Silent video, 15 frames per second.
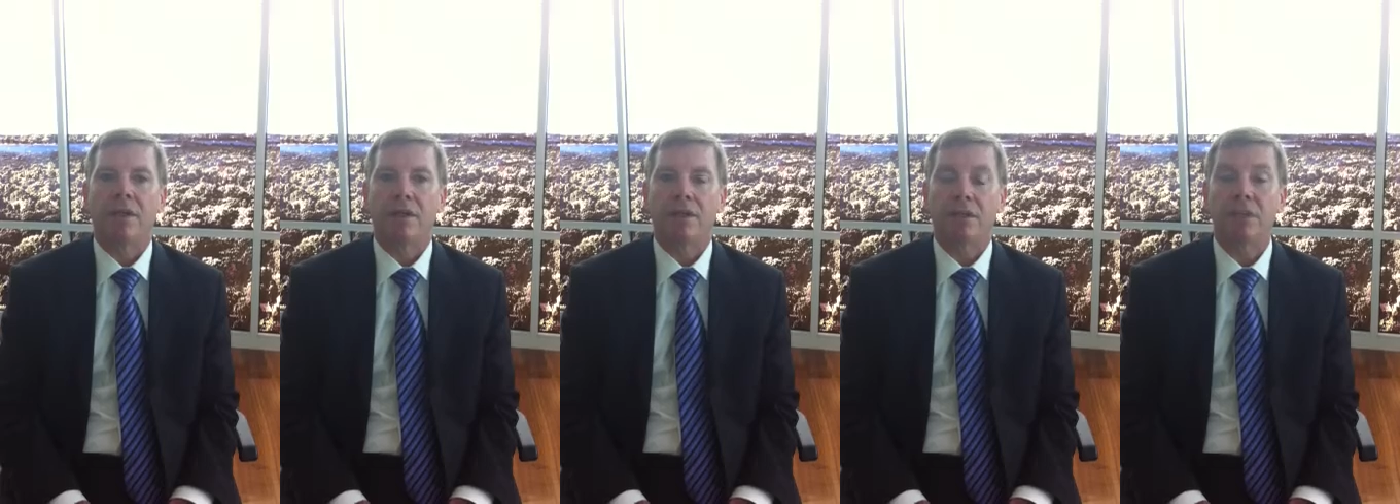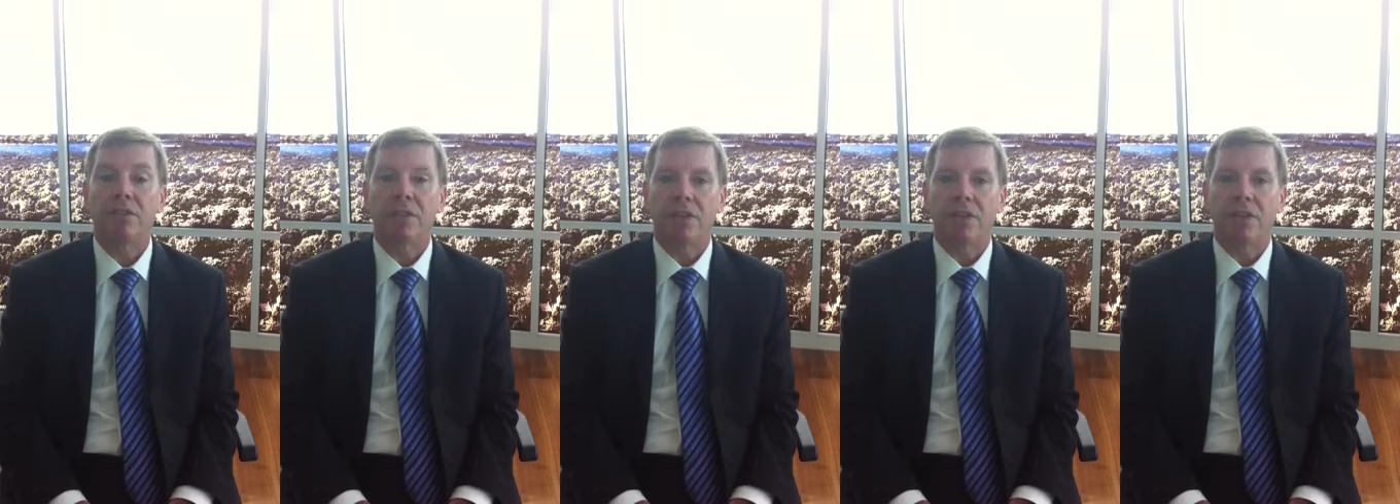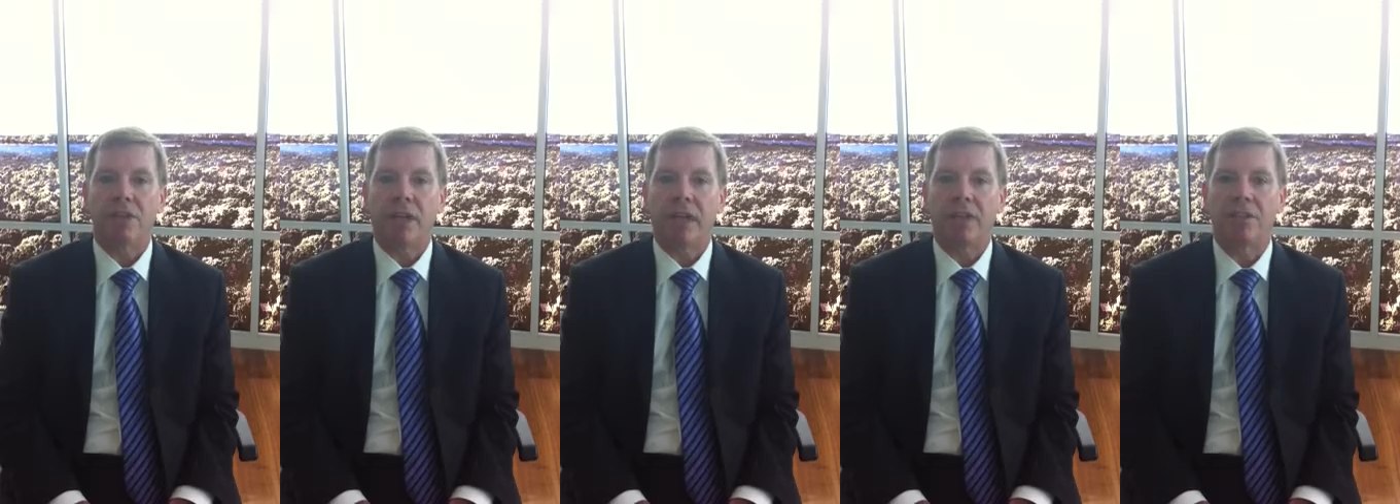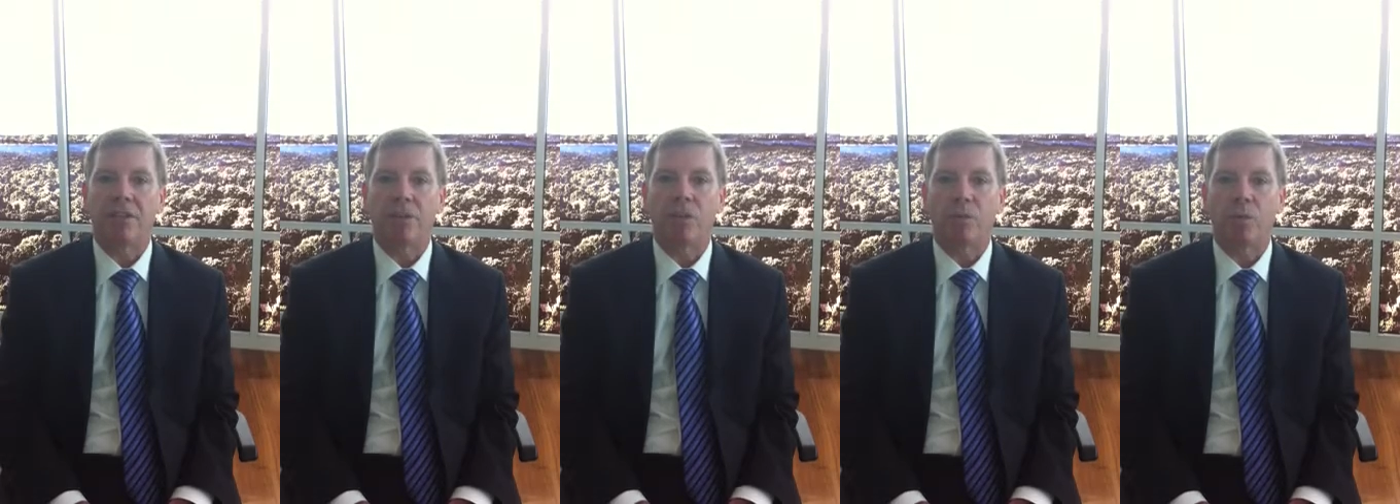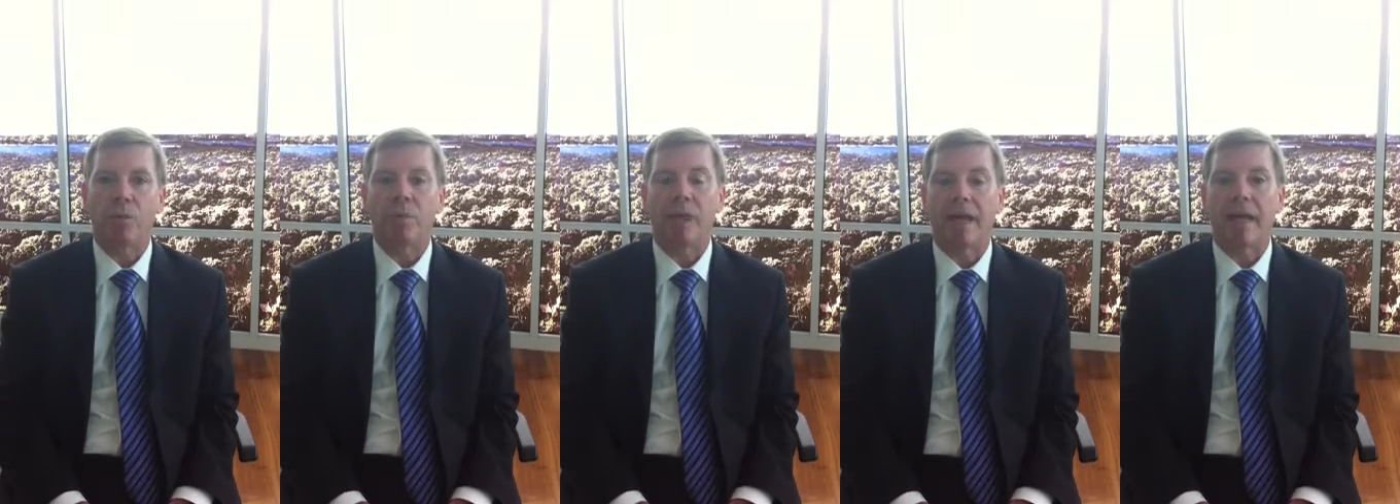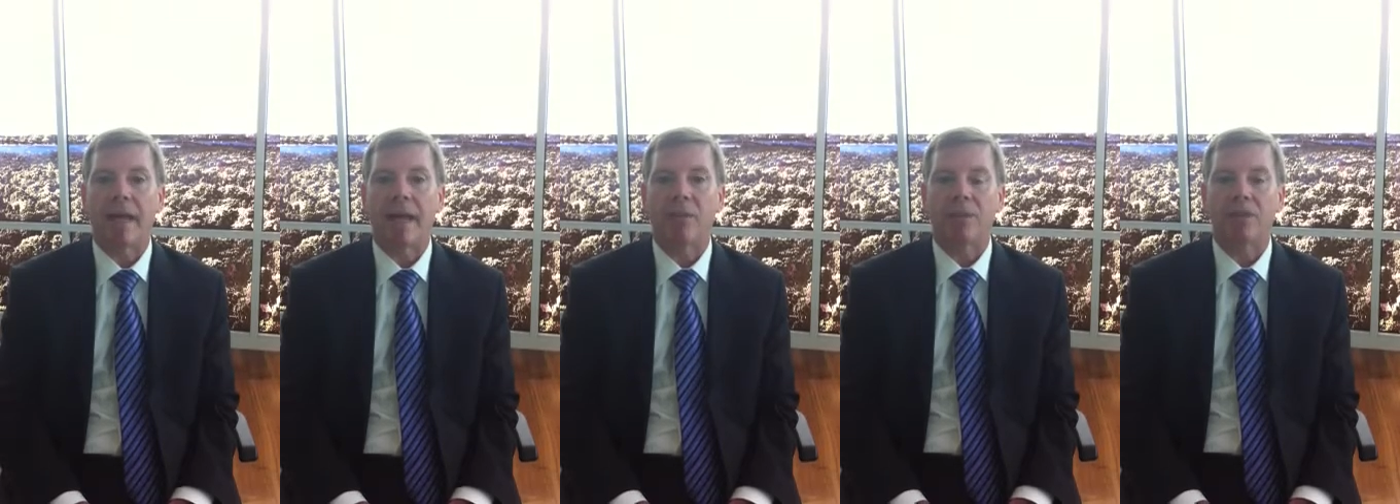it is going to change the group
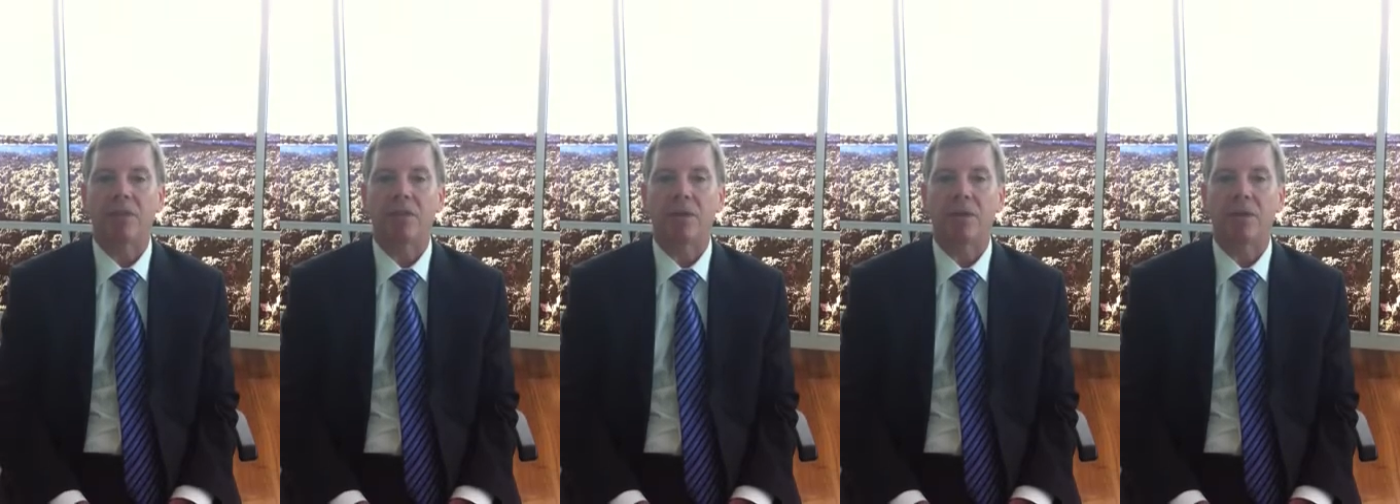dynamic.